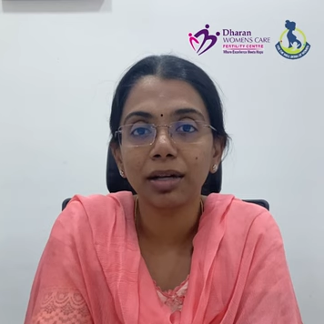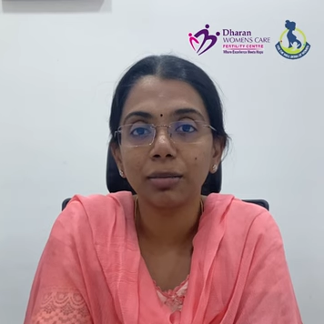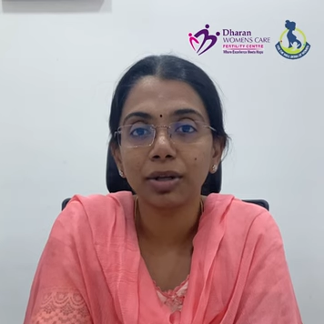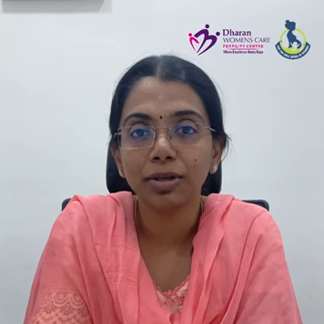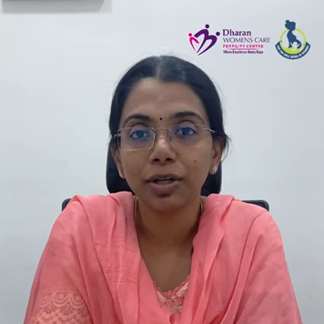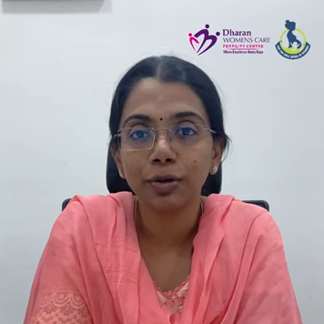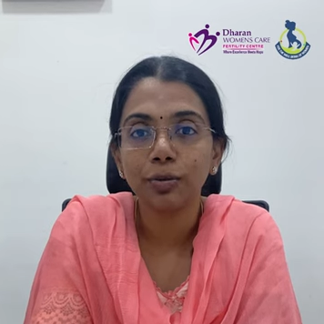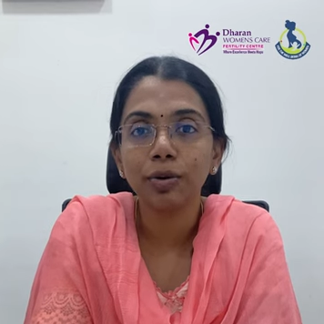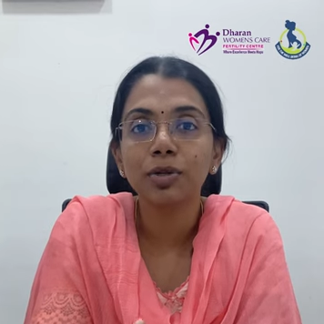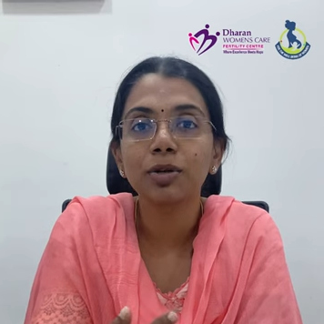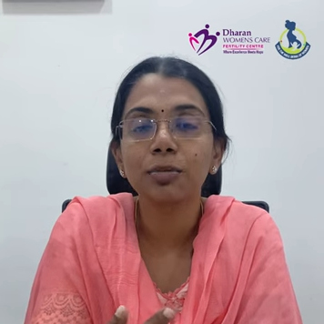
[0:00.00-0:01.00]
irukka mari irukum
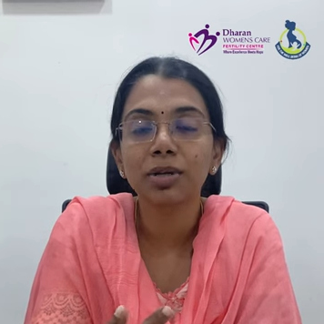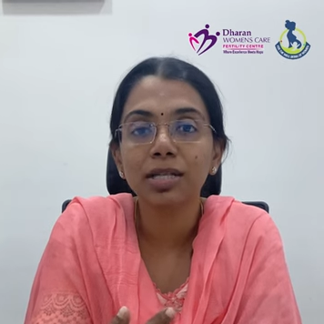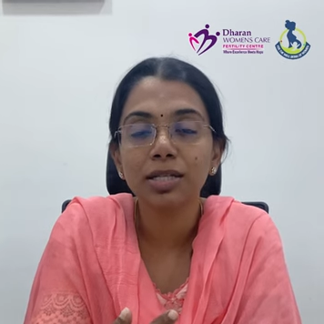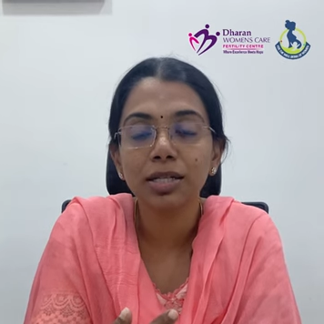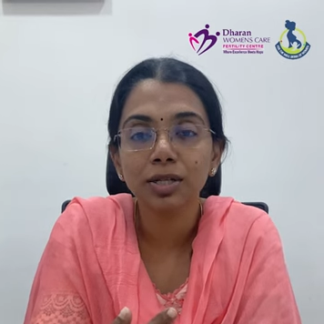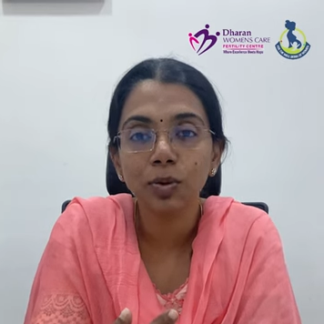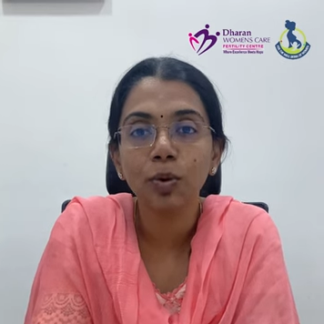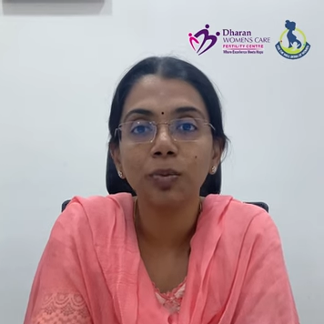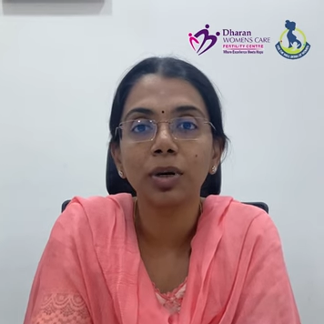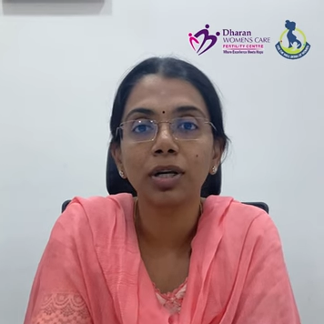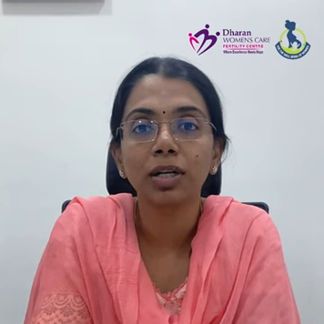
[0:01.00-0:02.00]
because your muscles are so
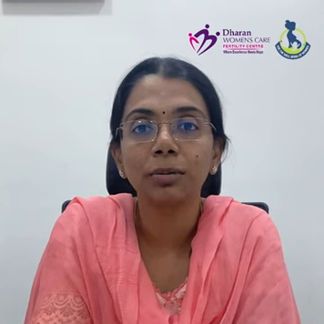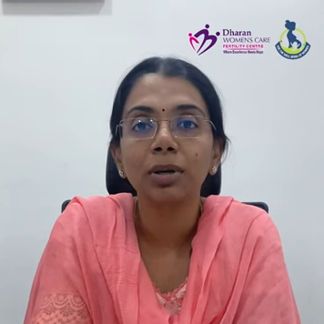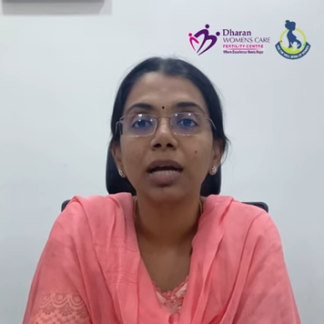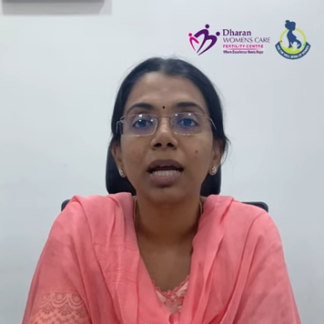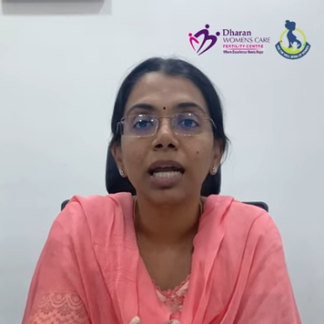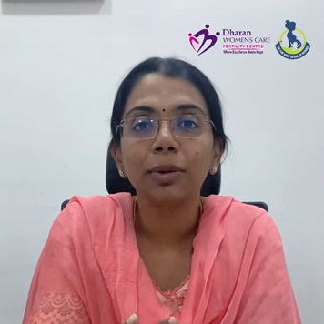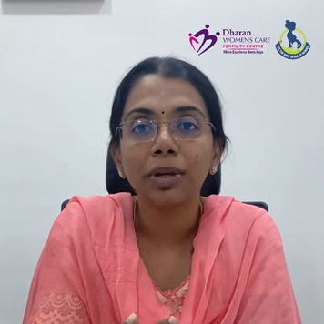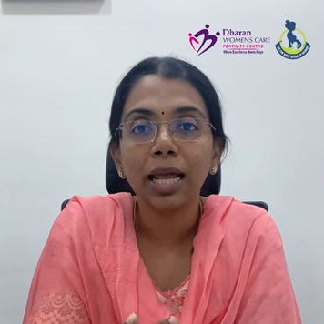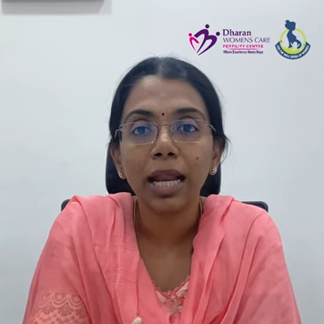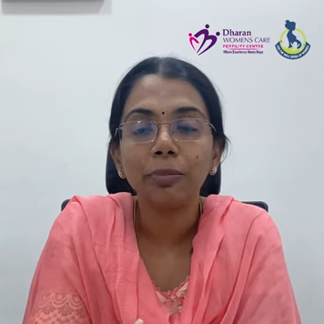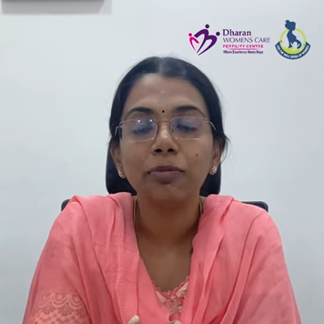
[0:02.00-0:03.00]
worked up, it
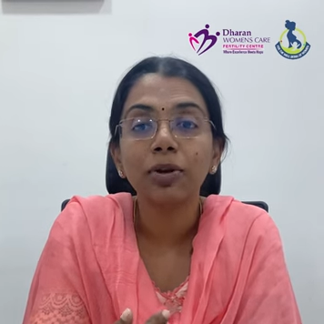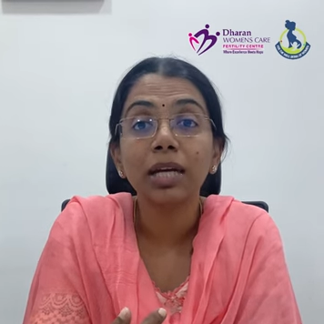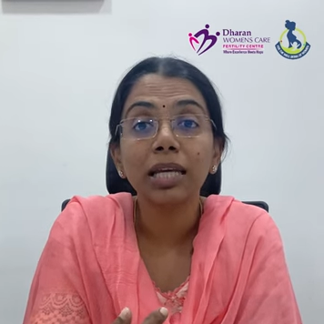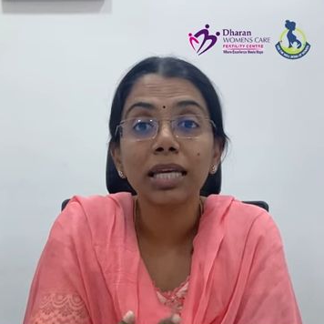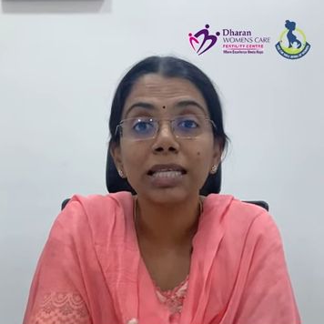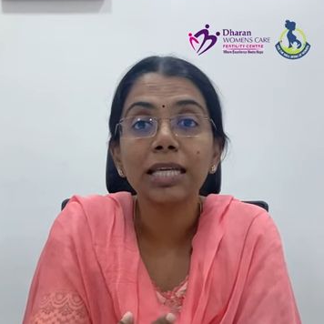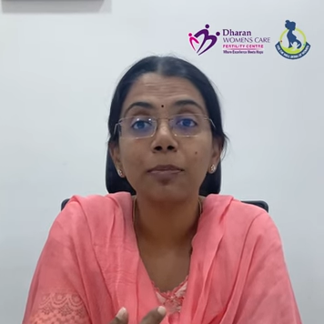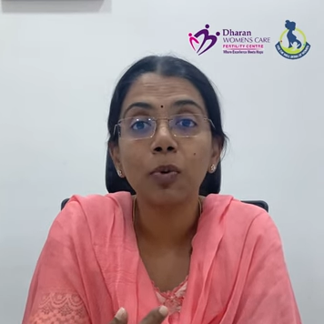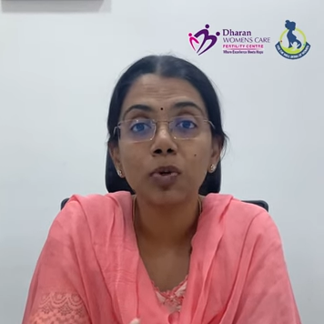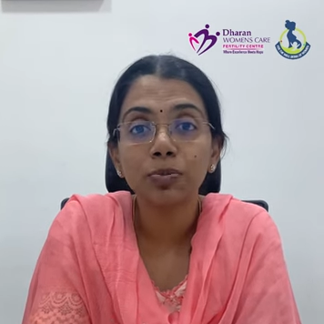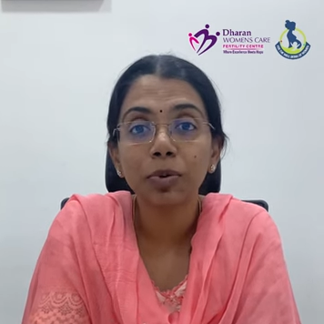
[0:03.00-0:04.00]
will help for a easy
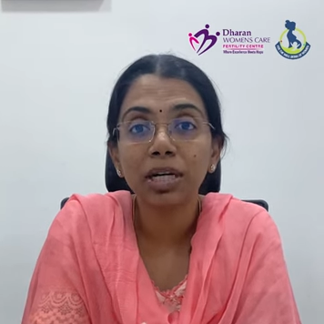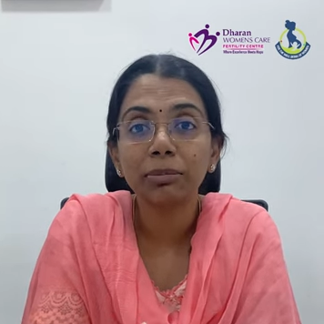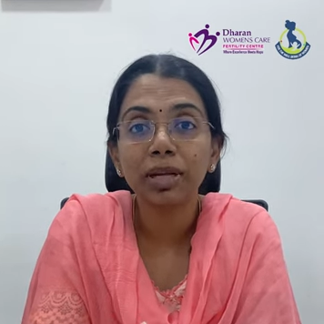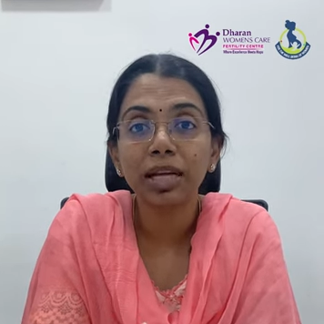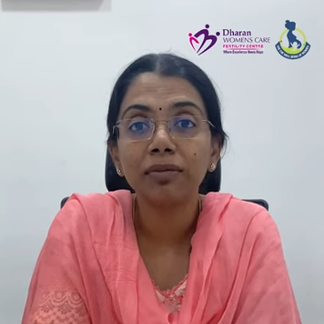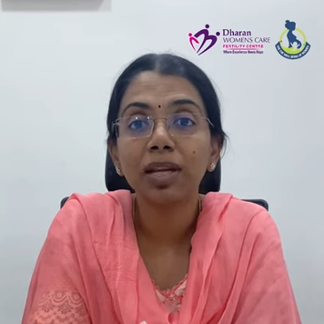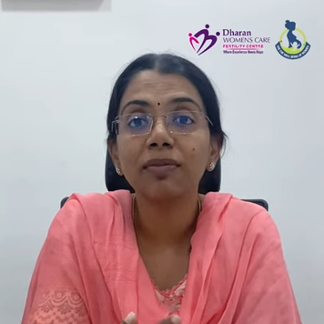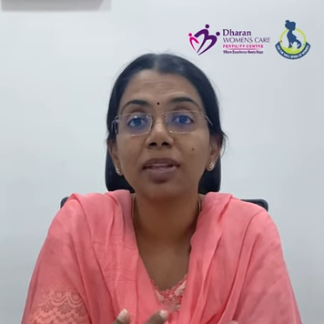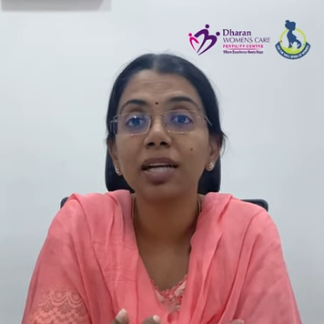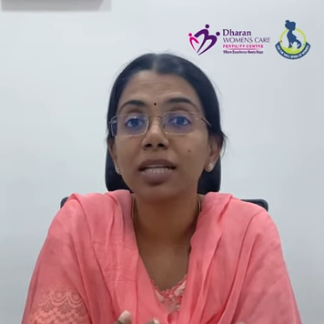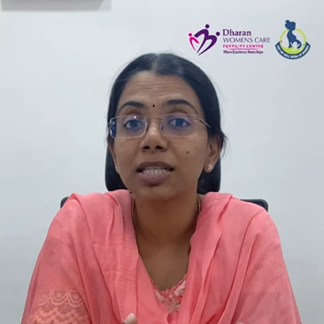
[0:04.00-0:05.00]
postpartum recovery
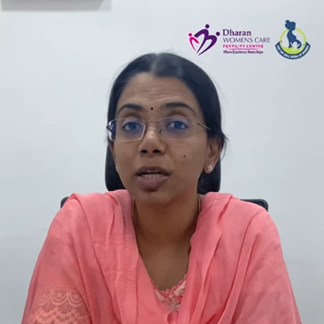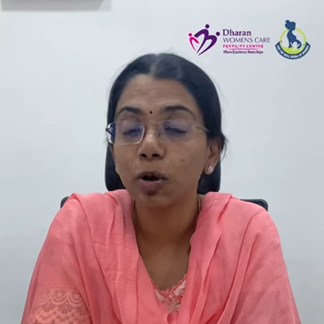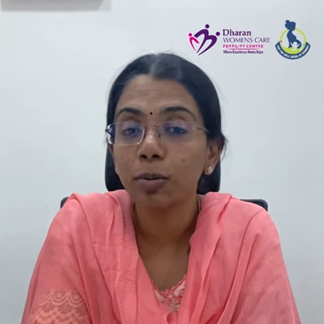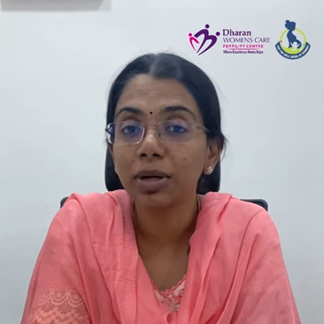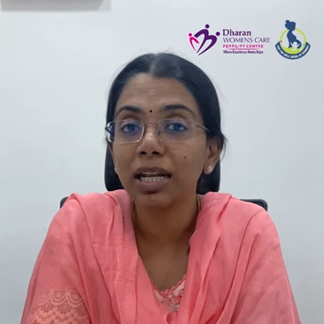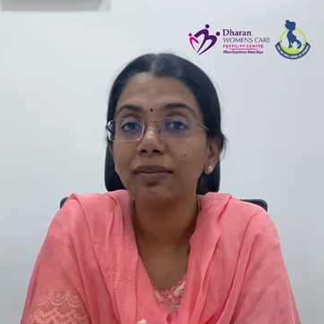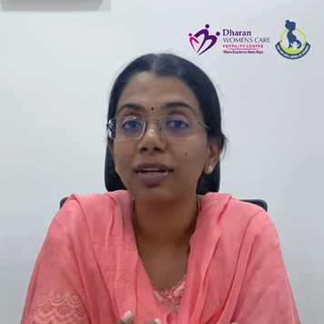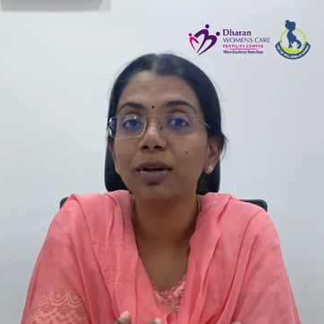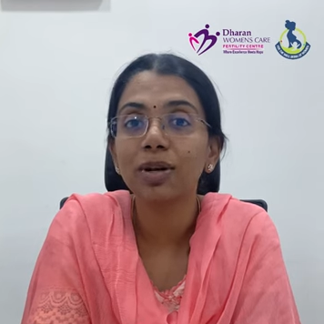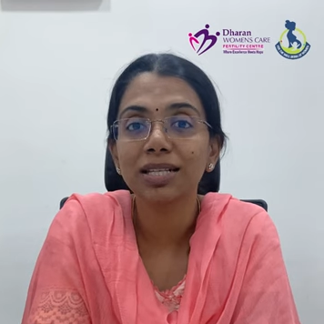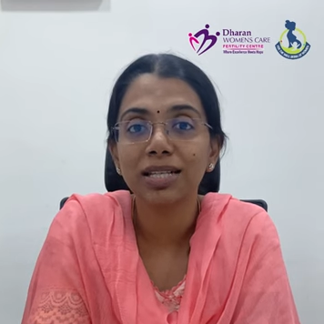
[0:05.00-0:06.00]
whether it is a normal
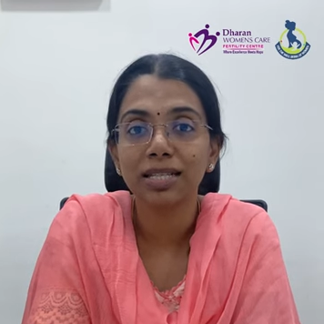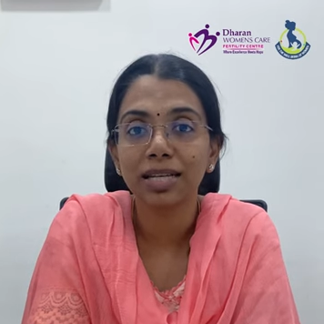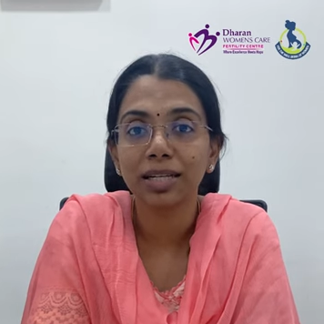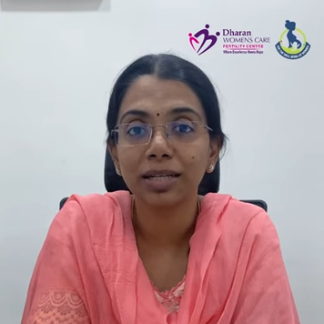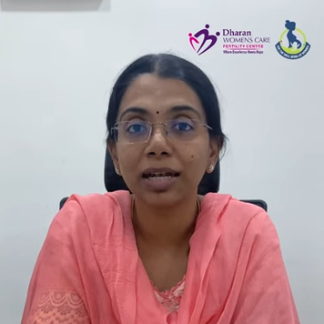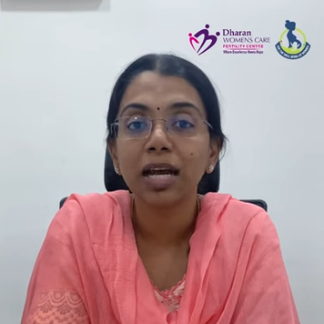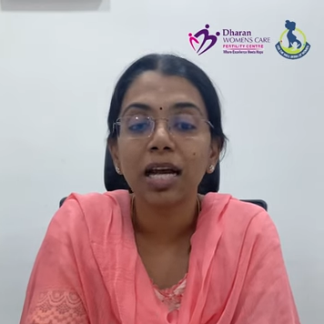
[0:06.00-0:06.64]
delivery or a cesarean.